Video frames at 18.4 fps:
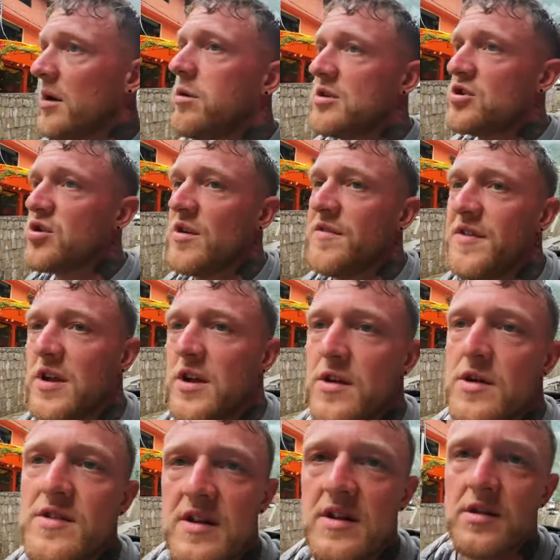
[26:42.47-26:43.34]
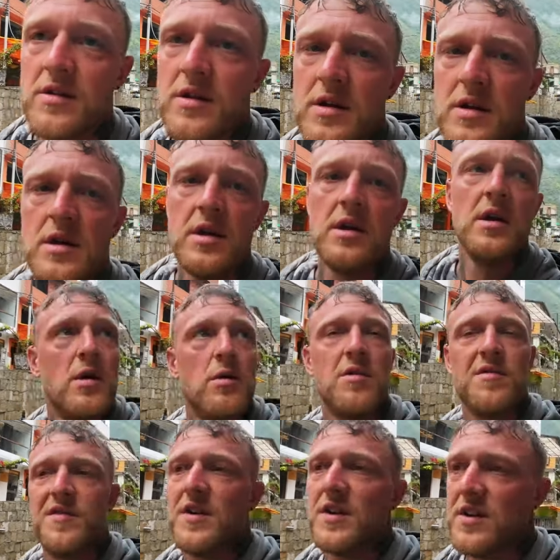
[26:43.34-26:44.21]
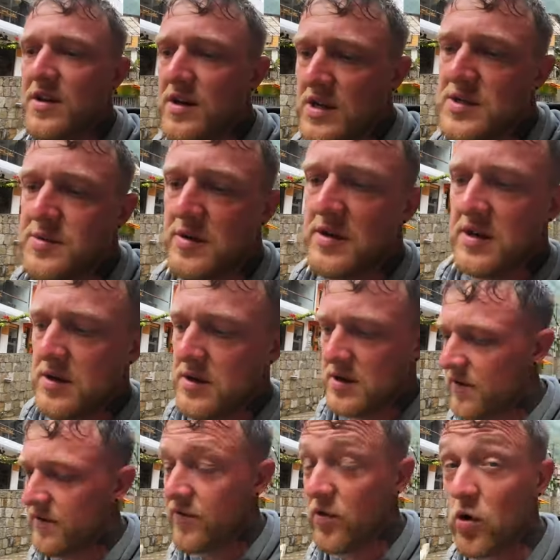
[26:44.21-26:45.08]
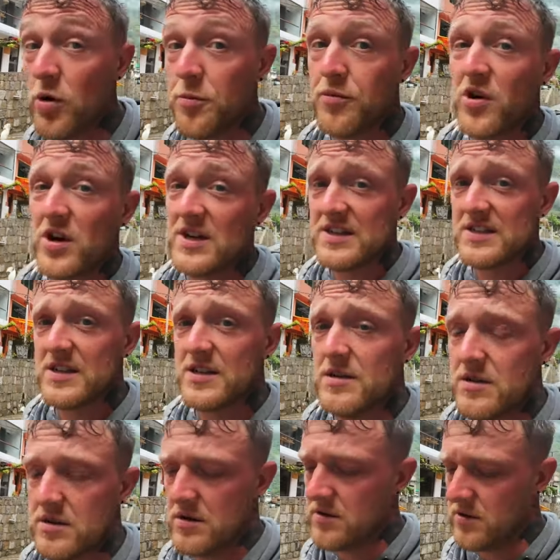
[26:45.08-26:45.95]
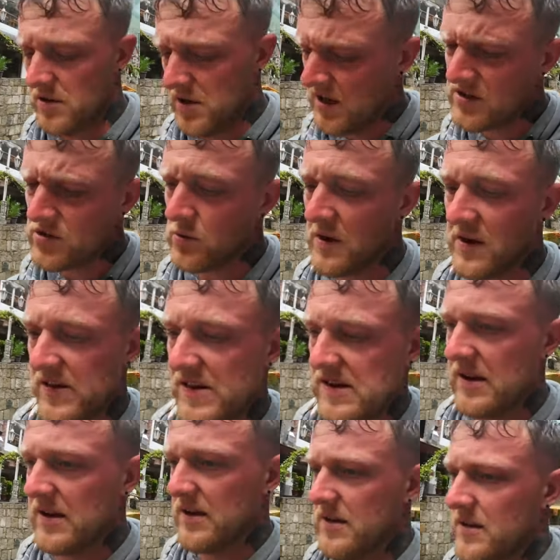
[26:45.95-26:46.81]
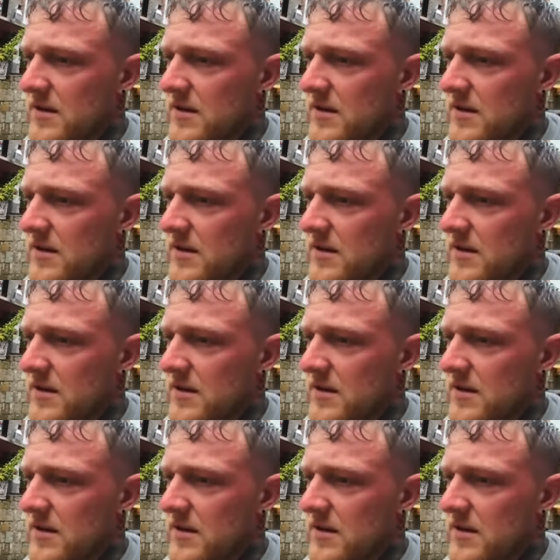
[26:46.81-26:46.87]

We're trying to find a hotel. I want to find a nice one for a good price, as always.